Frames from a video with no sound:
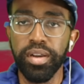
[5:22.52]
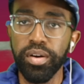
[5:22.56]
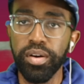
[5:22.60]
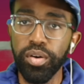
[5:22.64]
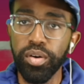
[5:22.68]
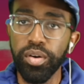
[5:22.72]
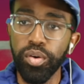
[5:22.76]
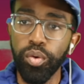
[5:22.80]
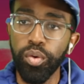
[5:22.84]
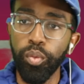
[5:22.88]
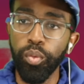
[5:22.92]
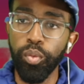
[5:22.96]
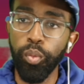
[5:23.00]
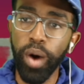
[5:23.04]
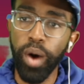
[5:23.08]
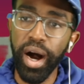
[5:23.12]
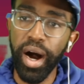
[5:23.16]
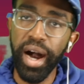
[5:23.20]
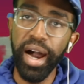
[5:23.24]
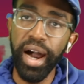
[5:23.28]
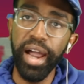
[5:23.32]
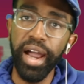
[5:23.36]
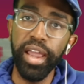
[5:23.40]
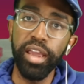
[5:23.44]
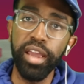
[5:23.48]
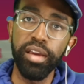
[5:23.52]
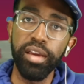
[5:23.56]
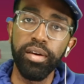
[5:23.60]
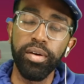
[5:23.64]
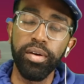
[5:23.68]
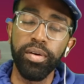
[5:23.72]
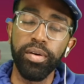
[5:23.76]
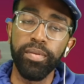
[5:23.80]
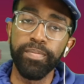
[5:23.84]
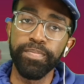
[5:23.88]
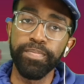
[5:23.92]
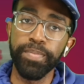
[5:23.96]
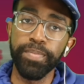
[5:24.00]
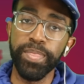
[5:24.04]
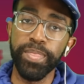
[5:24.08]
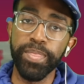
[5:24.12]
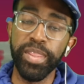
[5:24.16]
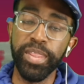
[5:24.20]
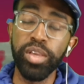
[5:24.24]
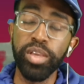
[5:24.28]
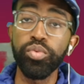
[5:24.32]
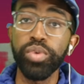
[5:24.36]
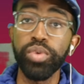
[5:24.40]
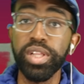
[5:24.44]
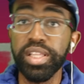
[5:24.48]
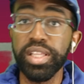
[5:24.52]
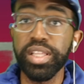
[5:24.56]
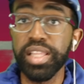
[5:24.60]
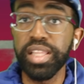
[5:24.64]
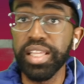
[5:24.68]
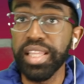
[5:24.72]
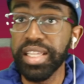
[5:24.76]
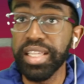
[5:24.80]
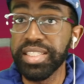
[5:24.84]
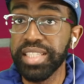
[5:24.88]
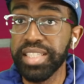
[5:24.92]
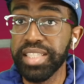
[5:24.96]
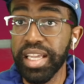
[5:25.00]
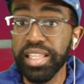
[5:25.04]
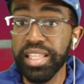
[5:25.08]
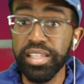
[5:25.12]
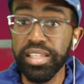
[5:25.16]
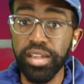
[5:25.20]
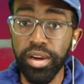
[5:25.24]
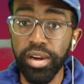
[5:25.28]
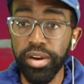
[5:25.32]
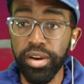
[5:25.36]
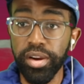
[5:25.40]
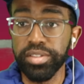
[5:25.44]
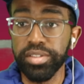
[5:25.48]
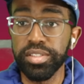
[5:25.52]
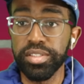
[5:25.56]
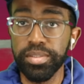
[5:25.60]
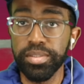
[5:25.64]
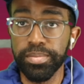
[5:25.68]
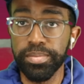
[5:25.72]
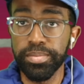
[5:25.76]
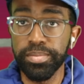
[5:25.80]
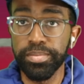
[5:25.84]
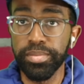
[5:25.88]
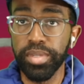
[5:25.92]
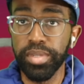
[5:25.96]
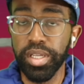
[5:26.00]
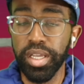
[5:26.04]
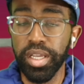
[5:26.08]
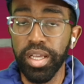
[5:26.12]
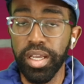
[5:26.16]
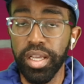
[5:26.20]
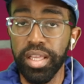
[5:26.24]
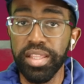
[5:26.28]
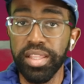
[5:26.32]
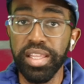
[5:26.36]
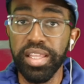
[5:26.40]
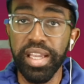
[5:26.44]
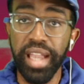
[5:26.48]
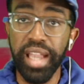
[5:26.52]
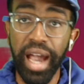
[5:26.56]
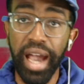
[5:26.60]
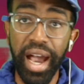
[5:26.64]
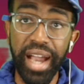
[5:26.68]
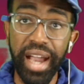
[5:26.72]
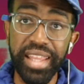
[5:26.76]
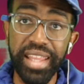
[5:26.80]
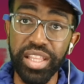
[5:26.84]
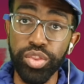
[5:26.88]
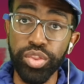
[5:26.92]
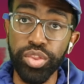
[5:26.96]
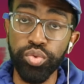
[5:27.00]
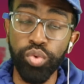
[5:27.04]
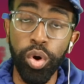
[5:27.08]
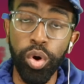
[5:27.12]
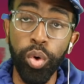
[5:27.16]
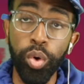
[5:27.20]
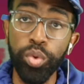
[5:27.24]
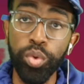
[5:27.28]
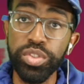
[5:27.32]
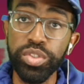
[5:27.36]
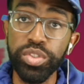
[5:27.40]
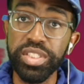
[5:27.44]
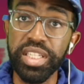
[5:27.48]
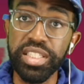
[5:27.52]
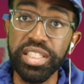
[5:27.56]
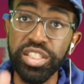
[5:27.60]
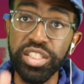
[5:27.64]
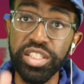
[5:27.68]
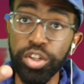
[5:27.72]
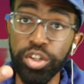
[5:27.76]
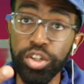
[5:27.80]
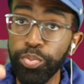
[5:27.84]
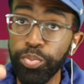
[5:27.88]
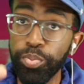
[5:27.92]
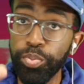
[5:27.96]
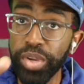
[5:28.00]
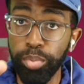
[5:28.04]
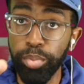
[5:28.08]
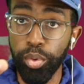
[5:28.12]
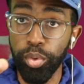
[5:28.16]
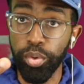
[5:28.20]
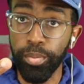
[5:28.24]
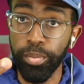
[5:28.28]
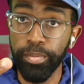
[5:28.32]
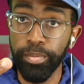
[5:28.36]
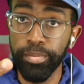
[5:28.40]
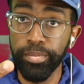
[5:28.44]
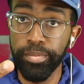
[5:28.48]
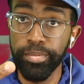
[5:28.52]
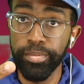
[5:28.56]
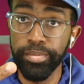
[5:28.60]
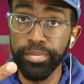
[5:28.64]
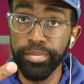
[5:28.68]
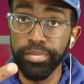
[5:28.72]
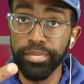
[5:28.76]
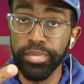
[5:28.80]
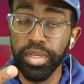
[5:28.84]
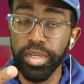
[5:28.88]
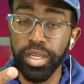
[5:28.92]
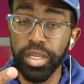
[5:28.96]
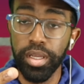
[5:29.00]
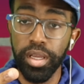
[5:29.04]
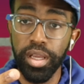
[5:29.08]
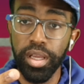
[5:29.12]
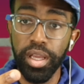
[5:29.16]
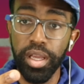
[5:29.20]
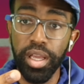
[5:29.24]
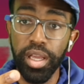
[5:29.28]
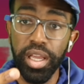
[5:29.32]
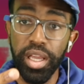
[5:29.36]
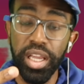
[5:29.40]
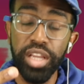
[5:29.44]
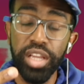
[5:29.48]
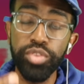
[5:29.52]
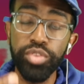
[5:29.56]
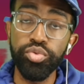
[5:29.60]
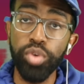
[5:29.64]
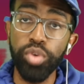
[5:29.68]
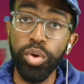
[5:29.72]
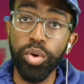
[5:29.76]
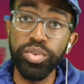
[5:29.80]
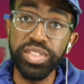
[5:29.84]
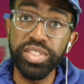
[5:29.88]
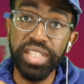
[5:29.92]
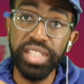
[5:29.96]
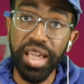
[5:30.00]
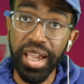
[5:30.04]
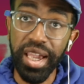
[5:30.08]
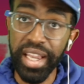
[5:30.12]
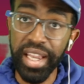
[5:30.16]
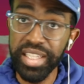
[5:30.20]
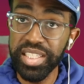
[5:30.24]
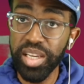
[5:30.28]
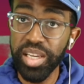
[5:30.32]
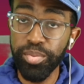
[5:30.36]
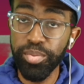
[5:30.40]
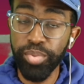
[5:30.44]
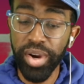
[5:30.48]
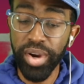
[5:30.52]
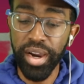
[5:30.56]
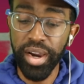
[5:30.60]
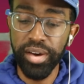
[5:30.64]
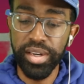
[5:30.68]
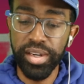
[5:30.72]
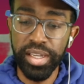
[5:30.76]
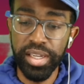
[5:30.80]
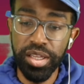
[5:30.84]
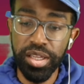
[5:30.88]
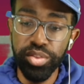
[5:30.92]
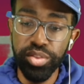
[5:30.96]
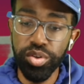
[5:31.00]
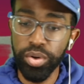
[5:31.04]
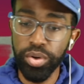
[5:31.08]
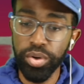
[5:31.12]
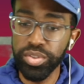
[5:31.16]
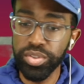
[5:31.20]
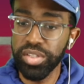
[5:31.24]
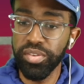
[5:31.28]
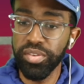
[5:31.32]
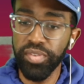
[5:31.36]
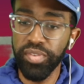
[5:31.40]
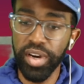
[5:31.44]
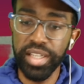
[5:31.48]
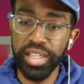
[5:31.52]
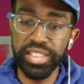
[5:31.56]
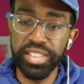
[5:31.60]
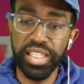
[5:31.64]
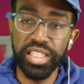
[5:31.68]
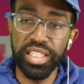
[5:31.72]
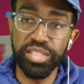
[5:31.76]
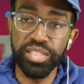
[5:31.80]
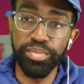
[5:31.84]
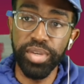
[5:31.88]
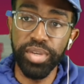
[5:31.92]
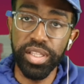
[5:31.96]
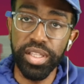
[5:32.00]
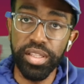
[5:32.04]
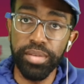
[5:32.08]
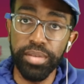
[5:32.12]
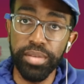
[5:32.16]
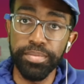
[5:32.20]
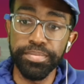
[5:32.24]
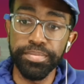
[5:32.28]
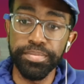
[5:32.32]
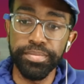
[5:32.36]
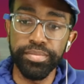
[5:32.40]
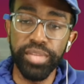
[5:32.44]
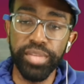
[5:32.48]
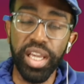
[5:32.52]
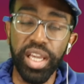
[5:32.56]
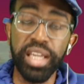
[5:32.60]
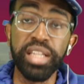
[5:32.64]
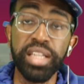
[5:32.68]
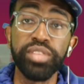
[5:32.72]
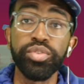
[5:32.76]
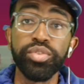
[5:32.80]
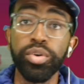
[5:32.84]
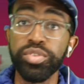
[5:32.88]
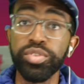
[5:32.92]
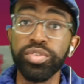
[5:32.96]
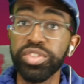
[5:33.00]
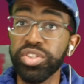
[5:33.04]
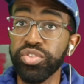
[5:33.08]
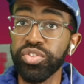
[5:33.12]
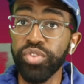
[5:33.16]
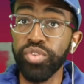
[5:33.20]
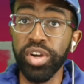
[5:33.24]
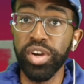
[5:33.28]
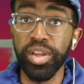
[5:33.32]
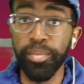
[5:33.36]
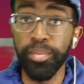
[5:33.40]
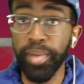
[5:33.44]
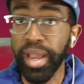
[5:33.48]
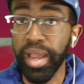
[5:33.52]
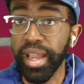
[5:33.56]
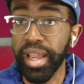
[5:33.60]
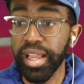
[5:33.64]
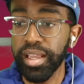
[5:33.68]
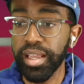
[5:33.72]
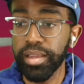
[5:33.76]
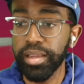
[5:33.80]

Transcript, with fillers: Why do you really think that Jalen Hurts, the guy that throws to two people, he throws to AJ Brown and he throws to DeVonta Smith and he throws to the running back.